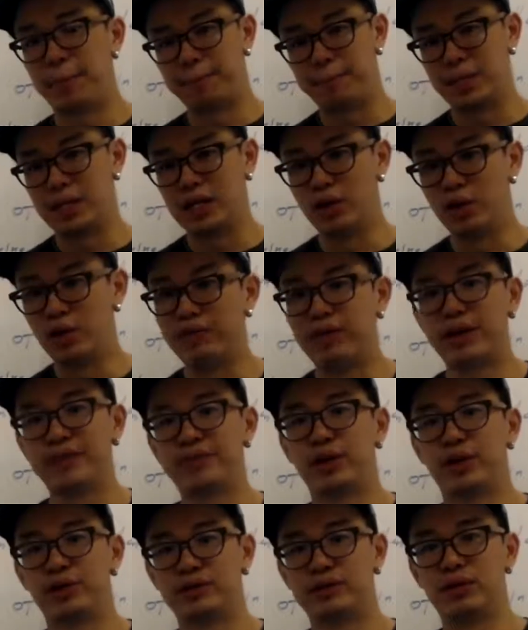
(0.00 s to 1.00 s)
below
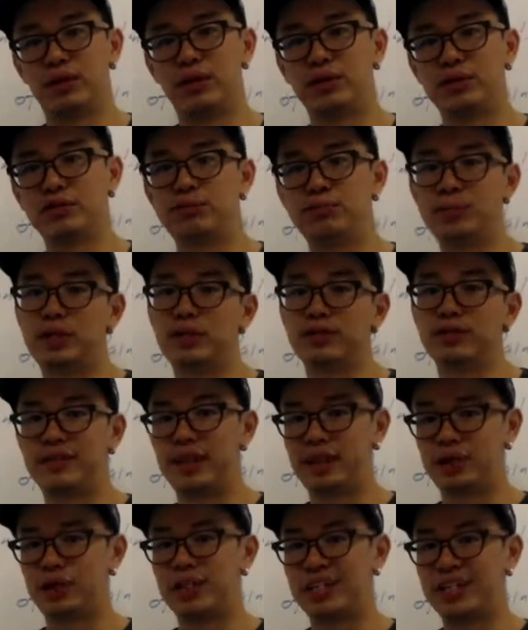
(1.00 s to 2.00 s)
$5,000 because
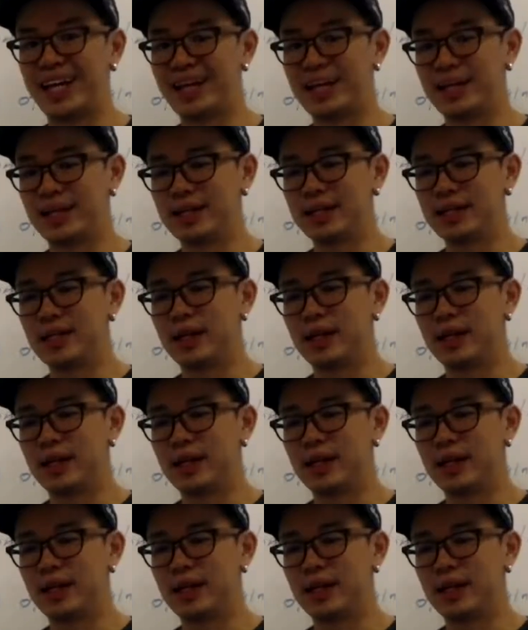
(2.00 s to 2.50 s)
that could get